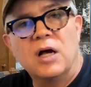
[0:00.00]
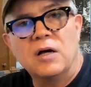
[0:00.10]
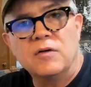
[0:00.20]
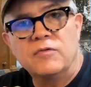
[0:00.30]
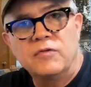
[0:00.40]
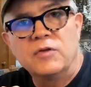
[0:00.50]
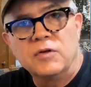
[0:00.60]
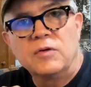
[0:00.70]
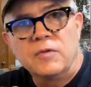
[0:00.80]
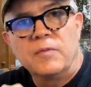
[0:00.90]
of
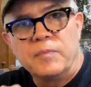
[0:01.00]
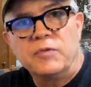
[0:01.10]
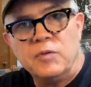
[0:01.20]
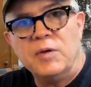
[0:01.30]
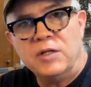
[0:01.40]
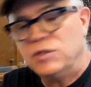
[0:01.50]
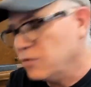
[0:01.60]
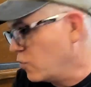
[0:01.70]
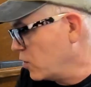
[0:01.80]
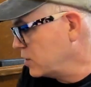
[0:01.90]
diminished
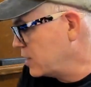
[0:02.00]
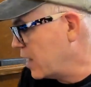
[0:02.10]
fourths.